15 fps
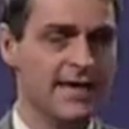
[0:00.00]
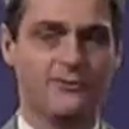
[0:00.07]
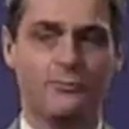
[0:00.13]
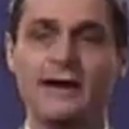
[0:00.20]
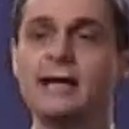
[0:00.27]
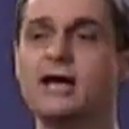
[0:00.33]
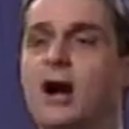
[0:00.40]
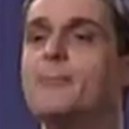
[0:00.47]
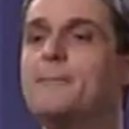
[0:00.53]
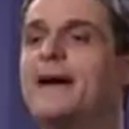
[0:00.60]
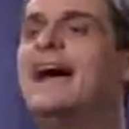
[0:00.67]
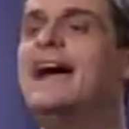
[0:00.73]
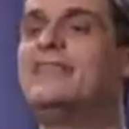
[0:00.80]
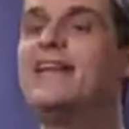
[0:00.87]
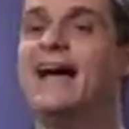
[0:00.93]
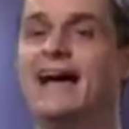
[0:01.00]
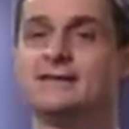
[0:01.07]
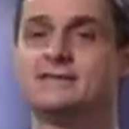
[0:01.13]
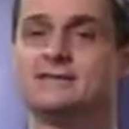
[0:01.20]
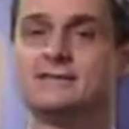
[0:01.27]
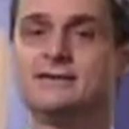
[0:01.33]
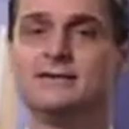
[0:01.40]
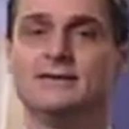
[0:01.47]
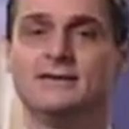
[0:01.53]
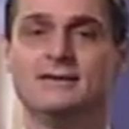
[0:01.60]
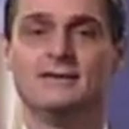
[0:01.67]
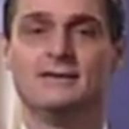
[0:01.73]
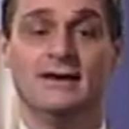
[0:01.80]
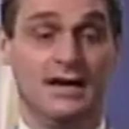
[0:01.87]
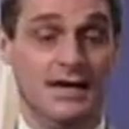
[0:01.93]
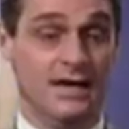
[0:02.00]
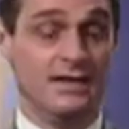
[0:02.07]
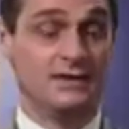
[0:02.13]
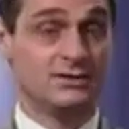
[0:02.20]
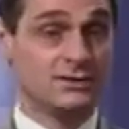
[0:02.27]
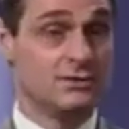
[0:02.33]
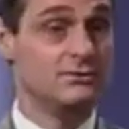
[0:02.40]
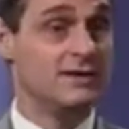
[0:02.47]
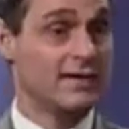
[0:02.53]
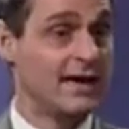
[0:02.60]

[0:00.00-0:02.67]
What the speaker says: If we compared that to